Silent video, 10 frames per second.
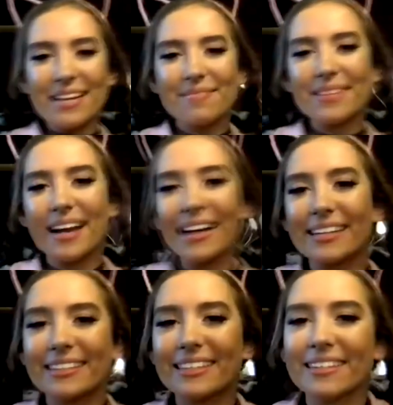maybe I
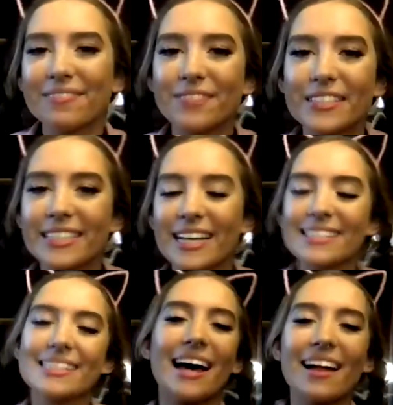could get a free
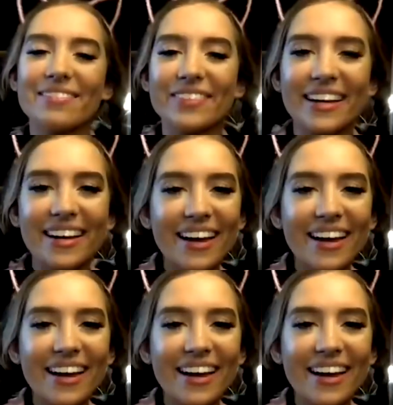Tesla out of it.